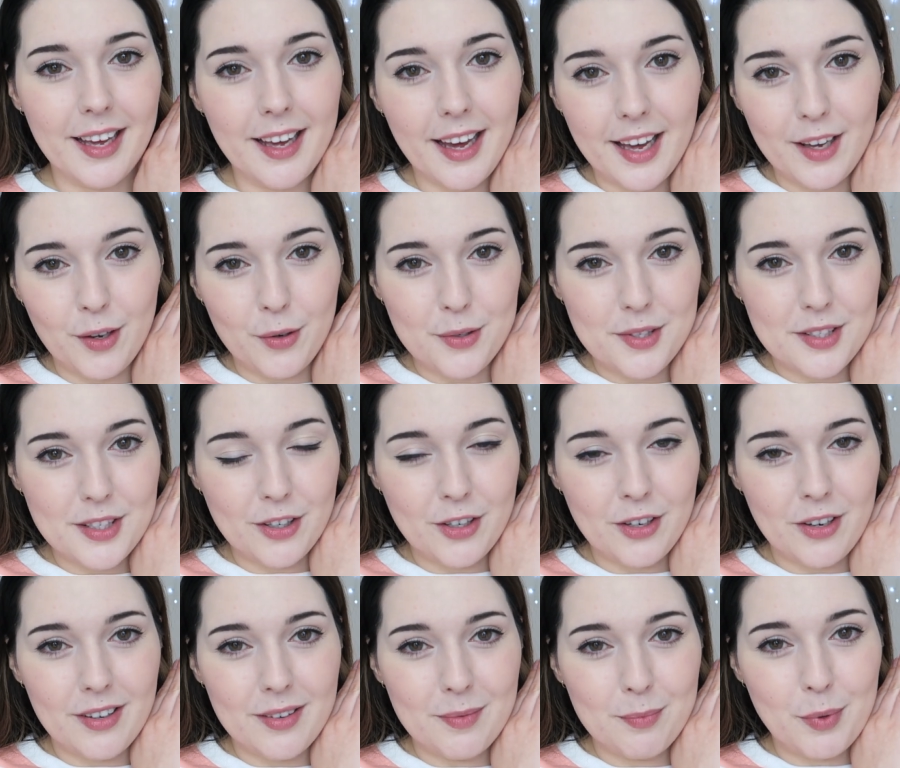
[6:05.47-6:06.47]
I also
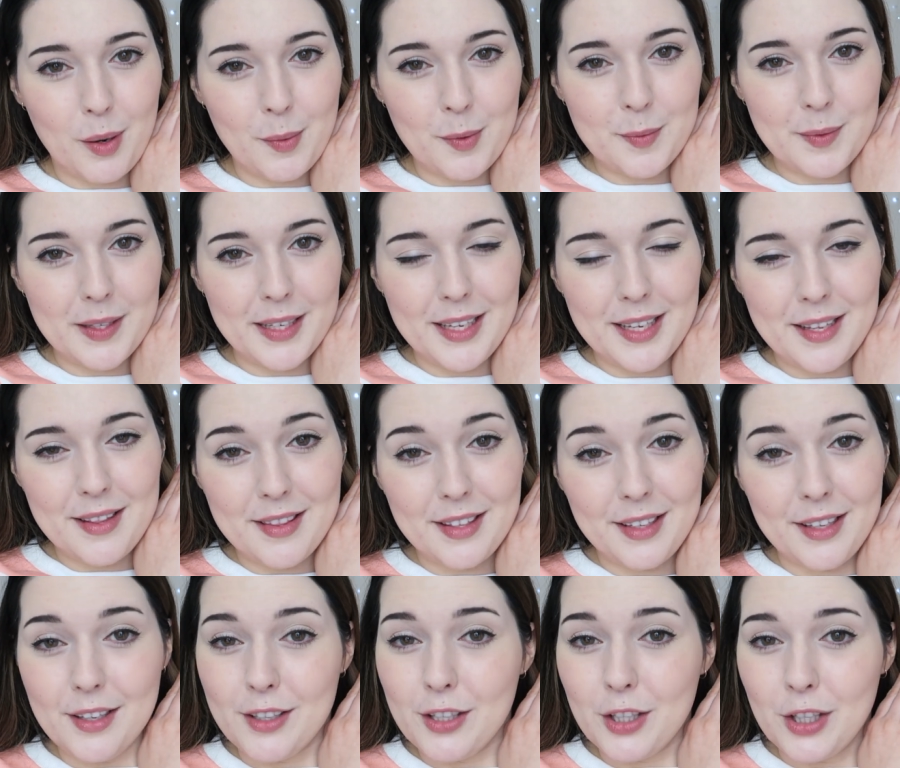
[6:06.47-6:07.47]
got probably
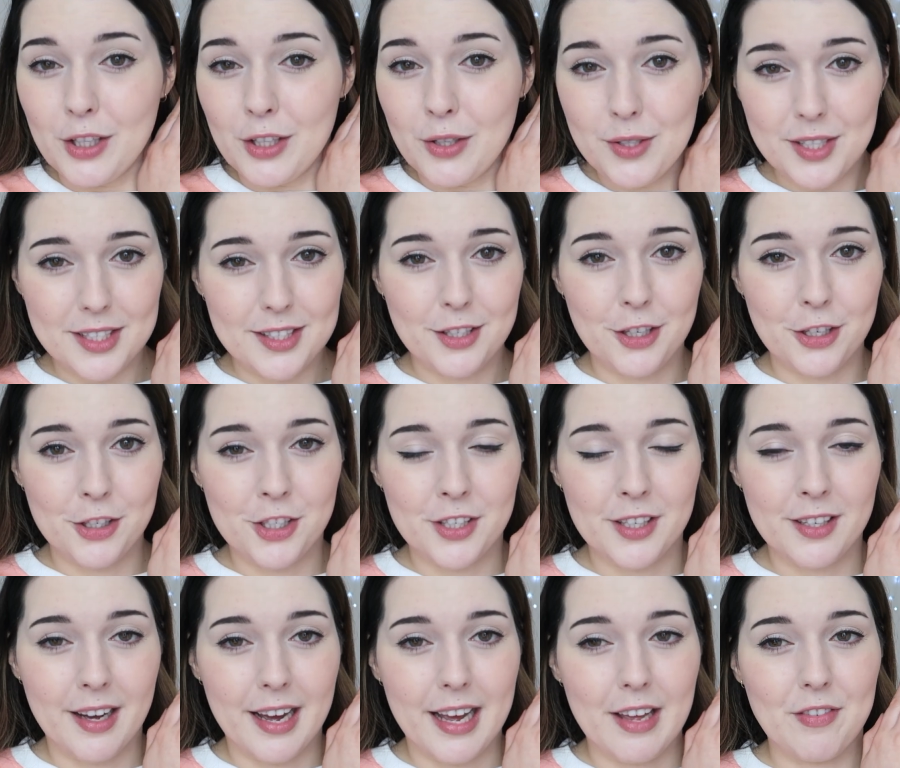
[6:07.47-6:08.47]
the cutest
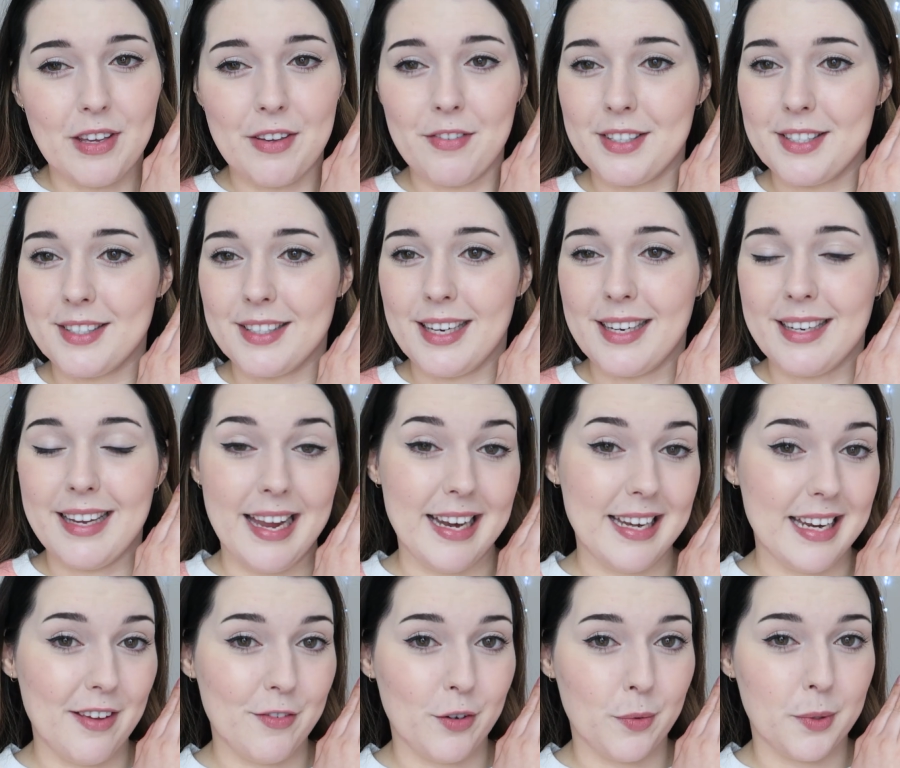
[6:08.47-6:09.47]
cushion I've ever seen
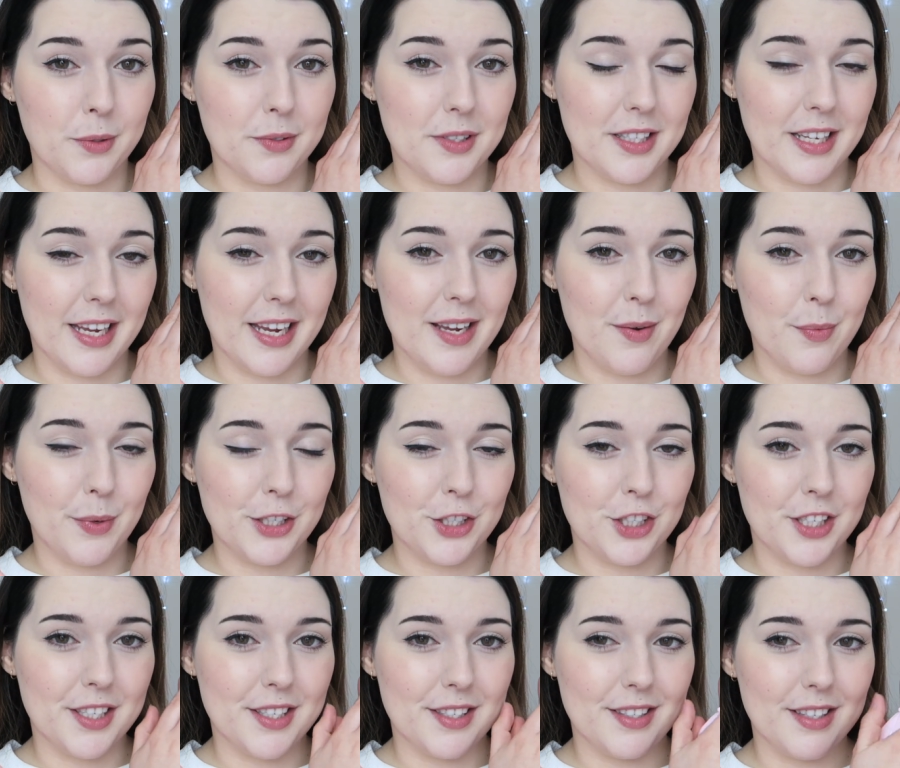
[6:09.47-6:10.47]
and ever will see which
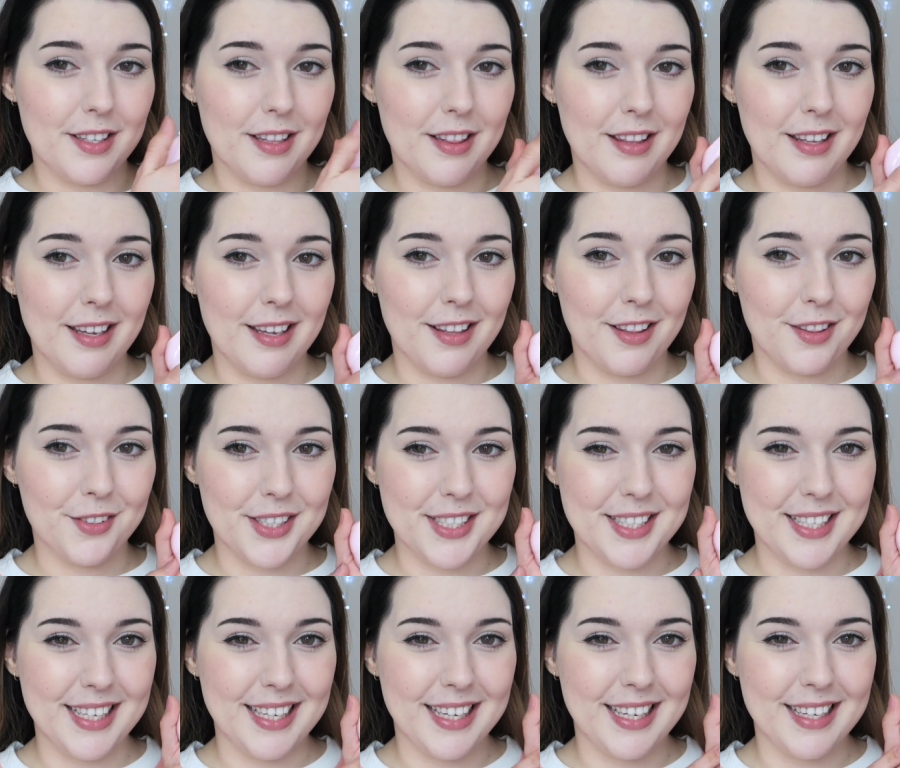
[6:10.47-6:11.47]
is the
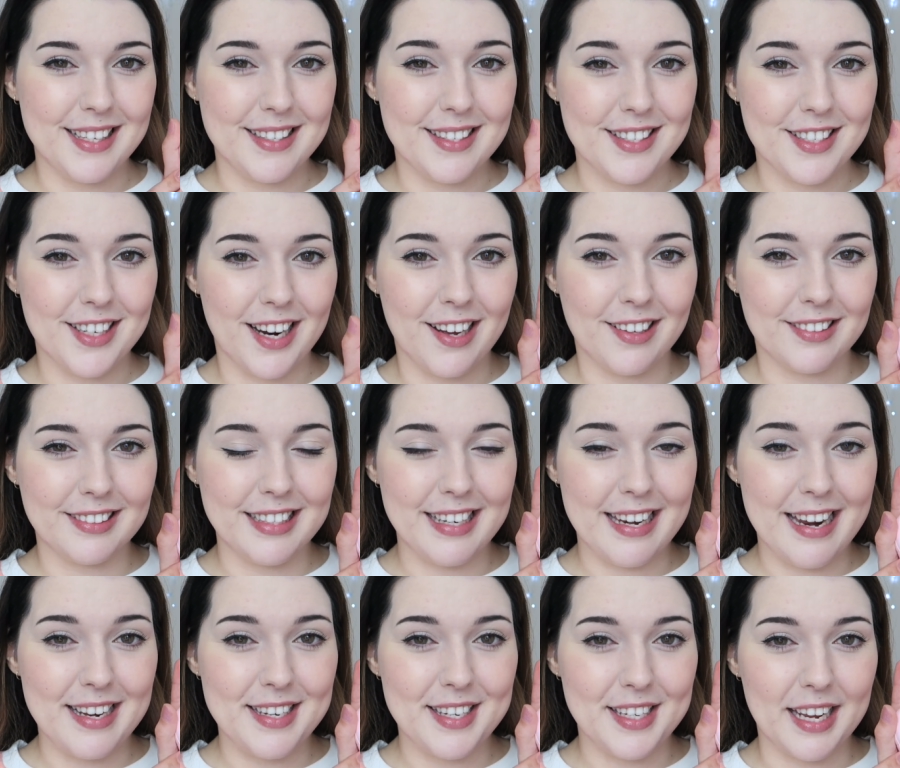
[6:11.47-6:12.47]
3CE
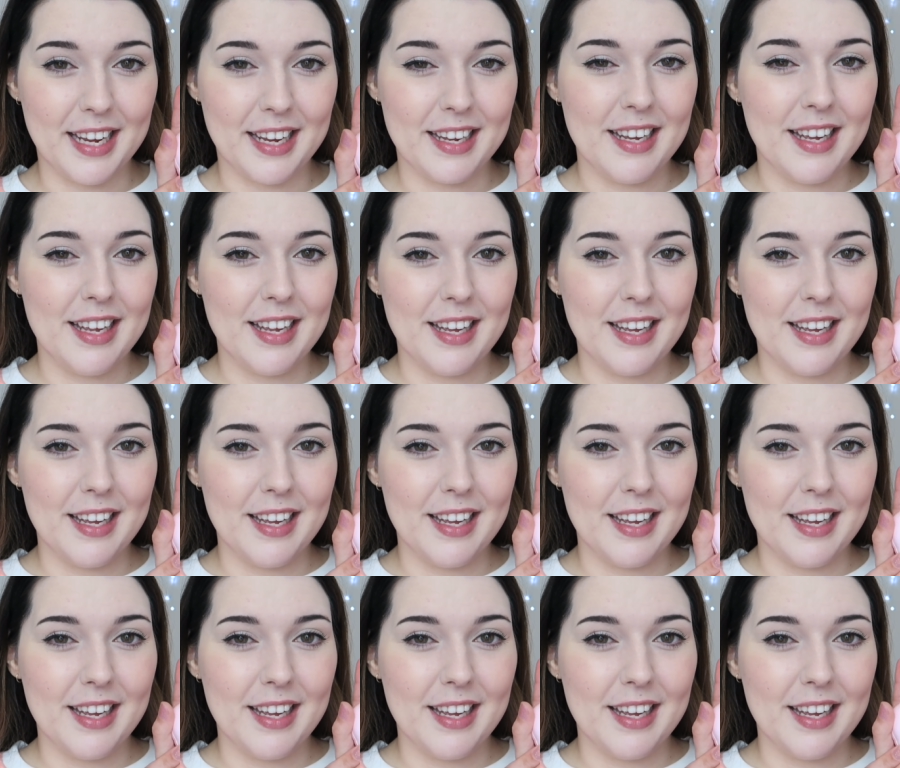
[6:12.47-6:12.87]
Stylenanda